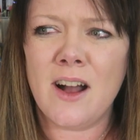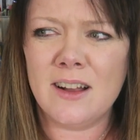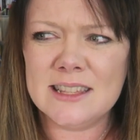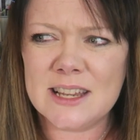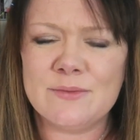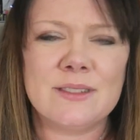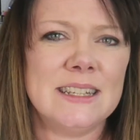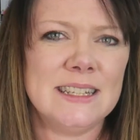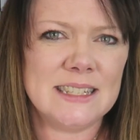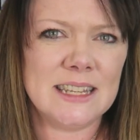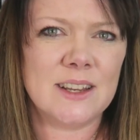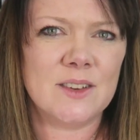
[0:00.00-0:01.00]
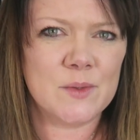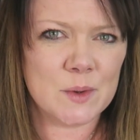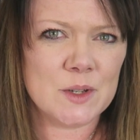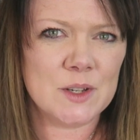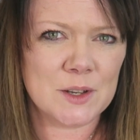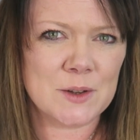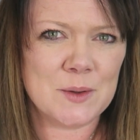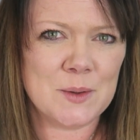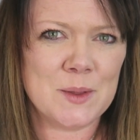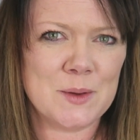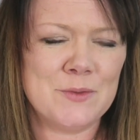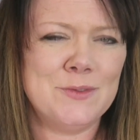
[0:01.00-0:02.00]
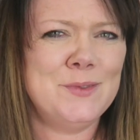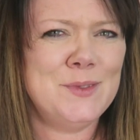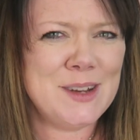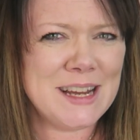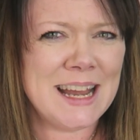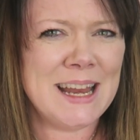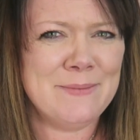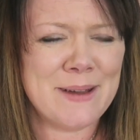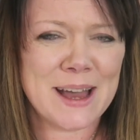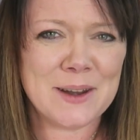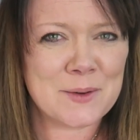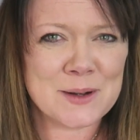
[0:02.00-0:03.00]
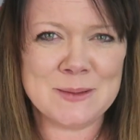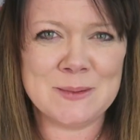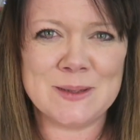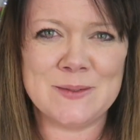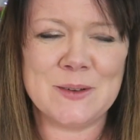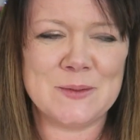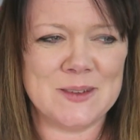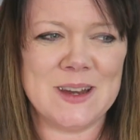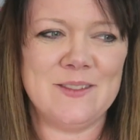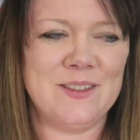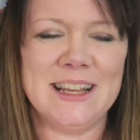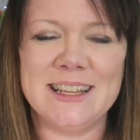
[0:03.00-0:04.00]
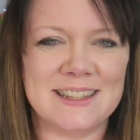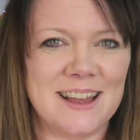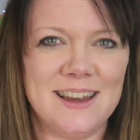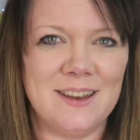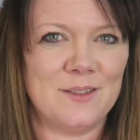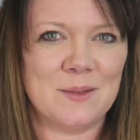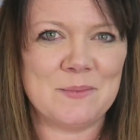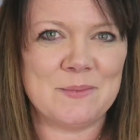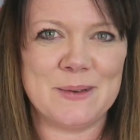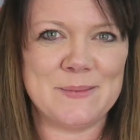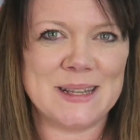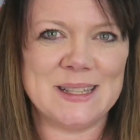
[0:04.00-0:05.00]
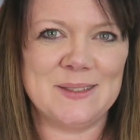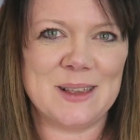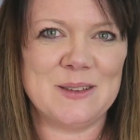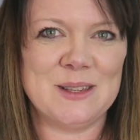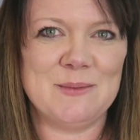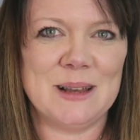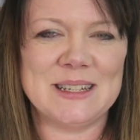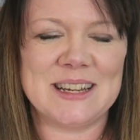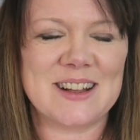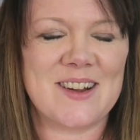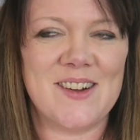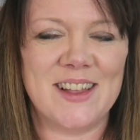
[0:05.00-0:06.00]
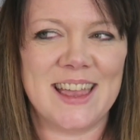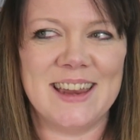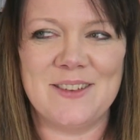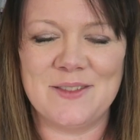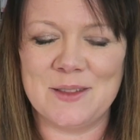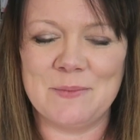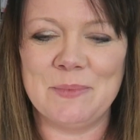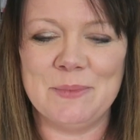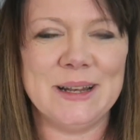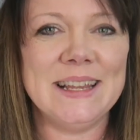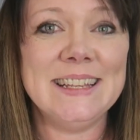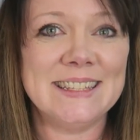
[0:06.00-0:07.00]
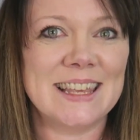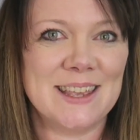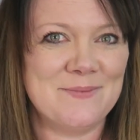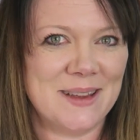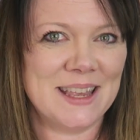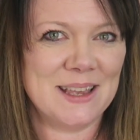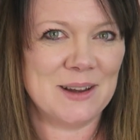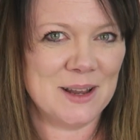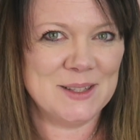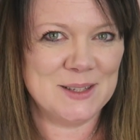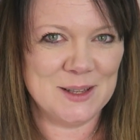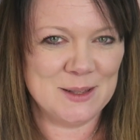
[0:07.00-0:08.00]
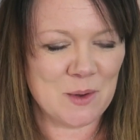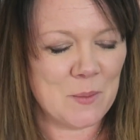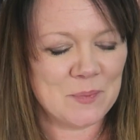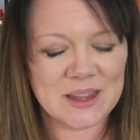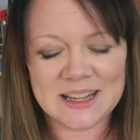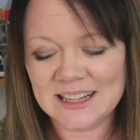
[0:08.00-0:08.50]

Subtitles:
are definitely sick of watching all the really bad Christmas films on Netflix. I love them, my massive guilty pleasure. I can't get enough of them. Please keep making loads and loads more.